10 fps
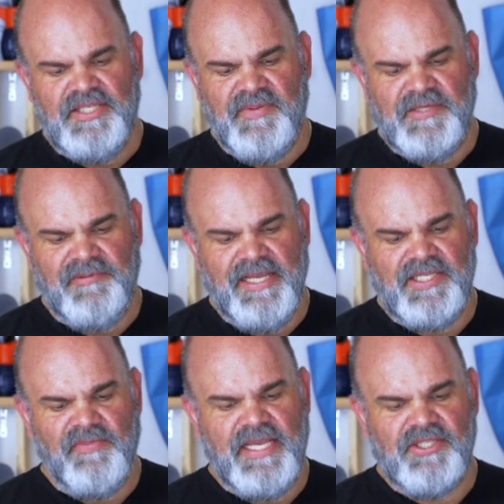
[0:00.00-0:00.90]
it's been explained
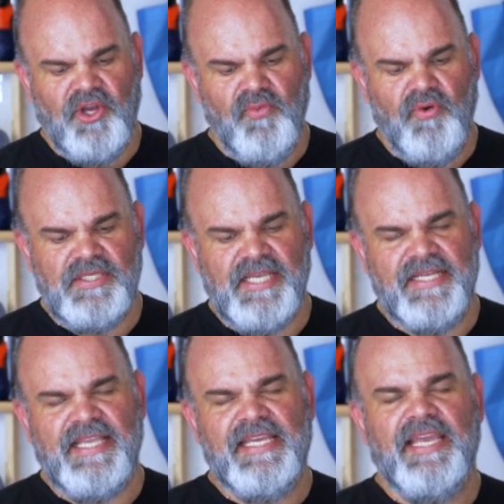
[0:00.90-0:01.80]
to me as almost
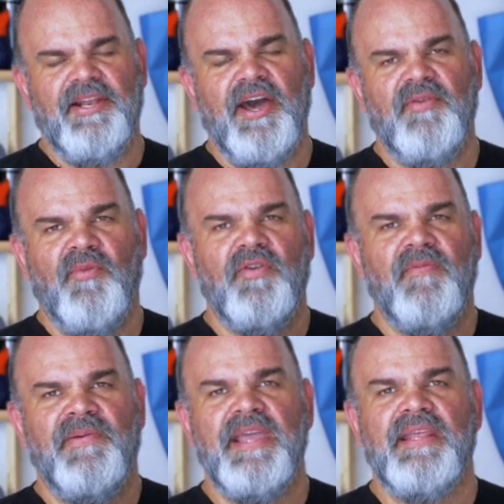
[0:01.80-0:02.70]
like taking an
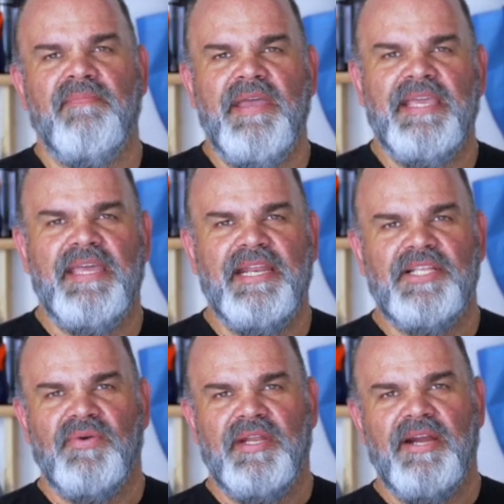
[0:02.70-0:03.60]
automotive paint and making it
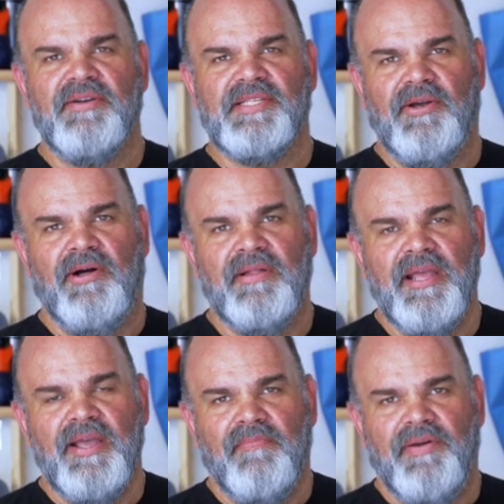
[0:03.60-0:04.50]
into an aerosol,
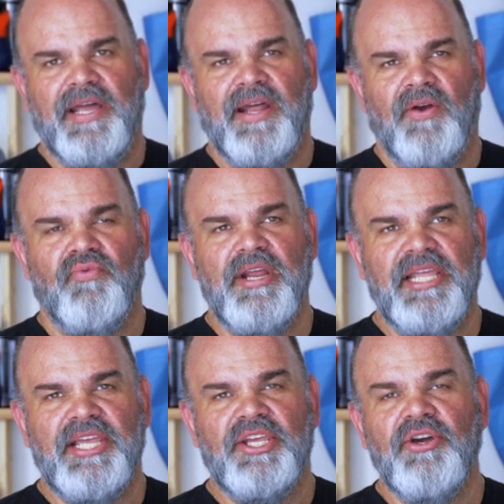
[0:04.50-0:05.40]
but a
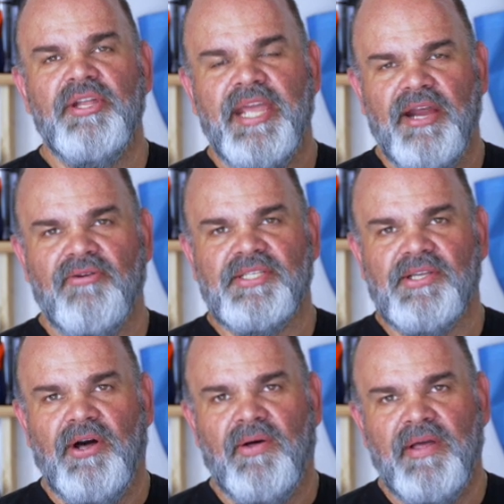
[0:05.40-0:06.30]
really good
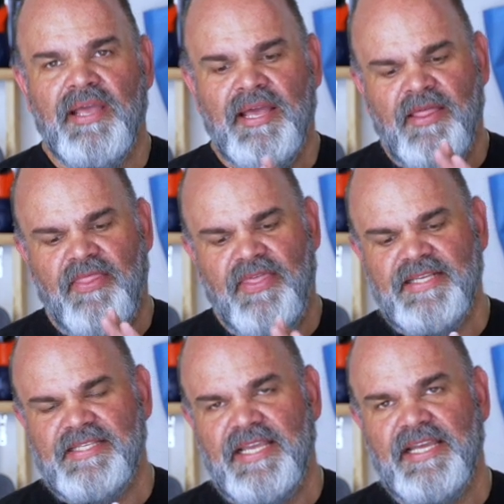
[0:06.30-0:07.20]
aerosol.
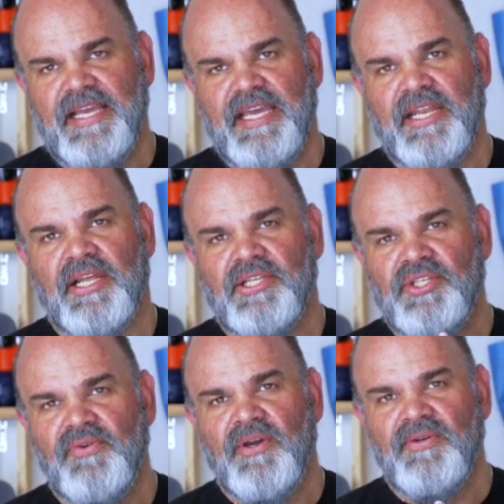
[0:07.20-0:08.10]
This thing, again,
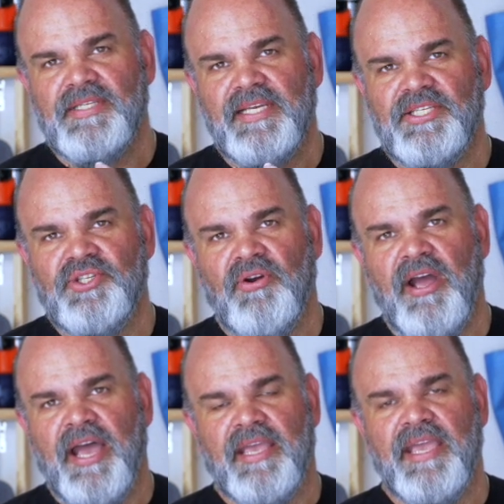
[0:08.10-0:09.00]
2 coats, it's
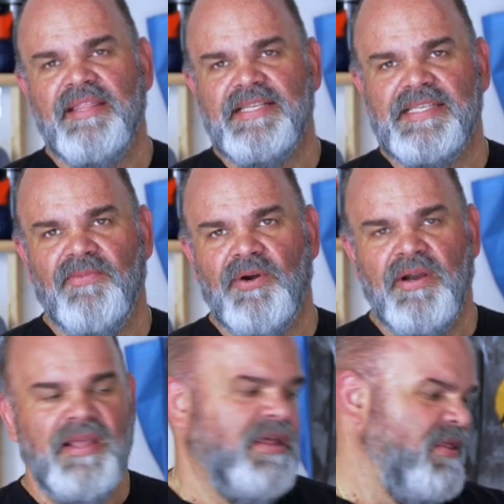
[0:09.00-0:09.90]
dry. In the summer,
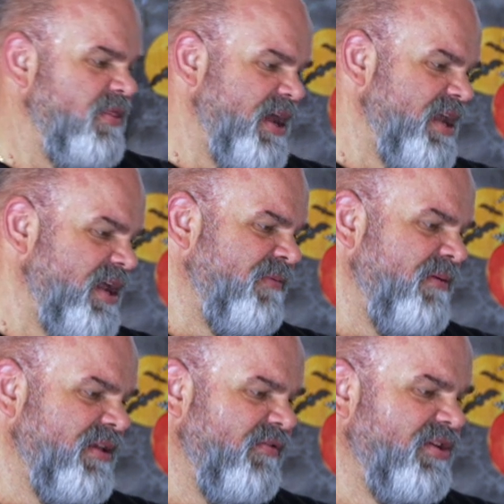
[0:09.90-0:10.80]
that I'll
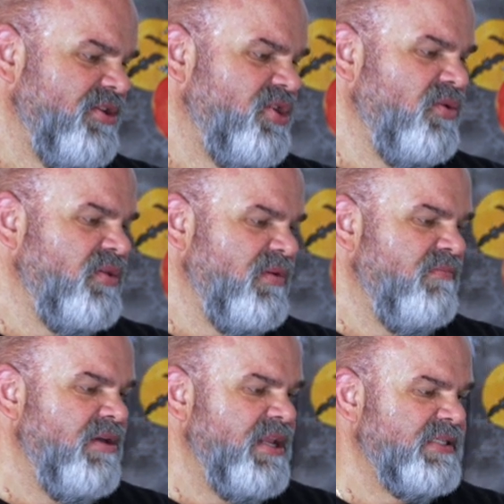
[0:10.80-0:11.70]
probably give another 2-3
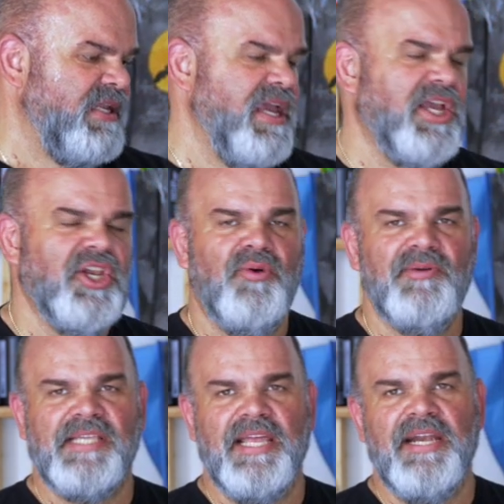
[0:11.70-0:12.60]
minutes and I can
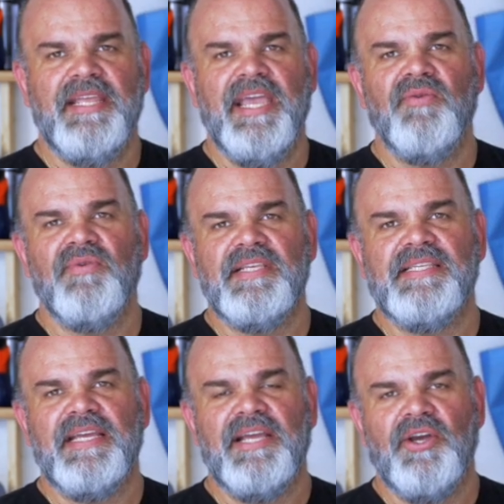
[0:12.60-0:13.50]
almost hit it again with a
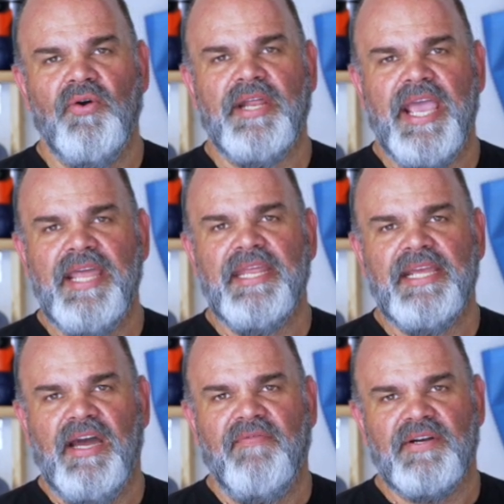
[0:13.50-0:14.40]
second coat and it
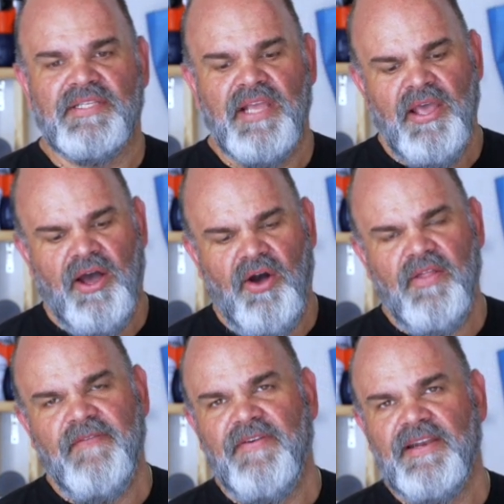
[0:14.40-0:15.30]
covers. All
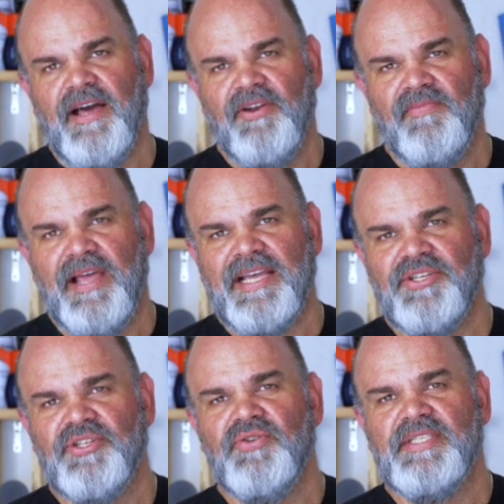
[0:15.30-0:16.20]
the fun color
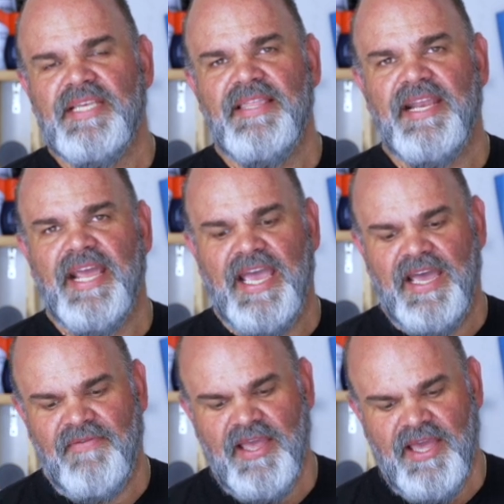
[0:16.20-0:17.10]
blasters you see that I
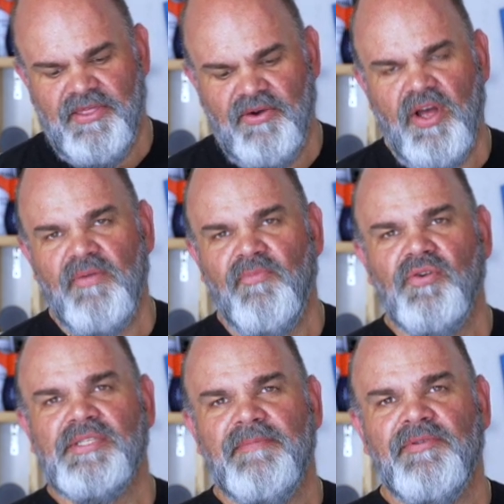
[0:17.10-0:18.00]
have, they're all
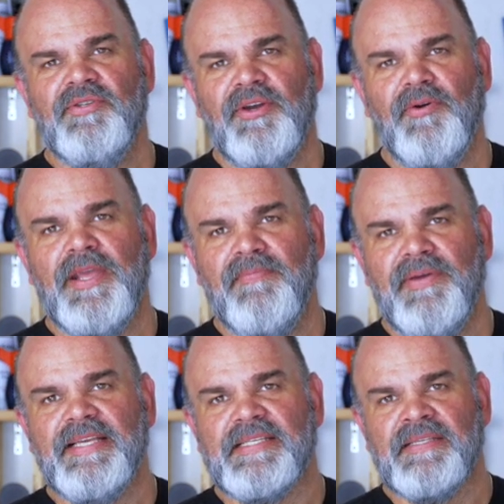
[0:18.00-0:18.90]
mostly plutonium
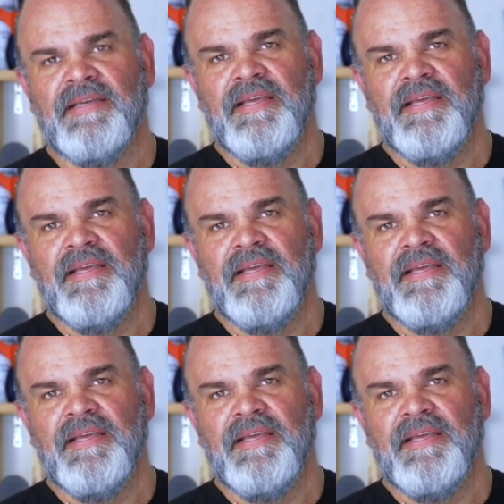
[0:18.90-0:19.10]
based.